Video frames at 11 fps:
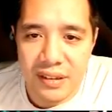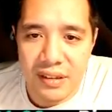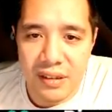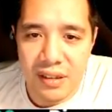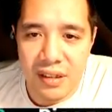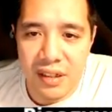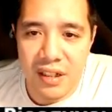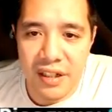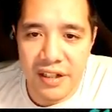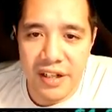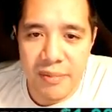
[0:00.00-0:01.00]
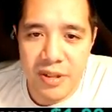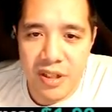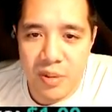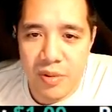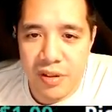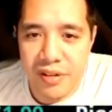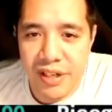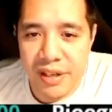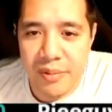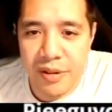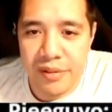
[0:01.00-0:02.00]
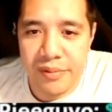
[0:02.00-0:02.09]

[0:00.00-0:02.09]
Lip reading: Nemesis Will. Yeah, well.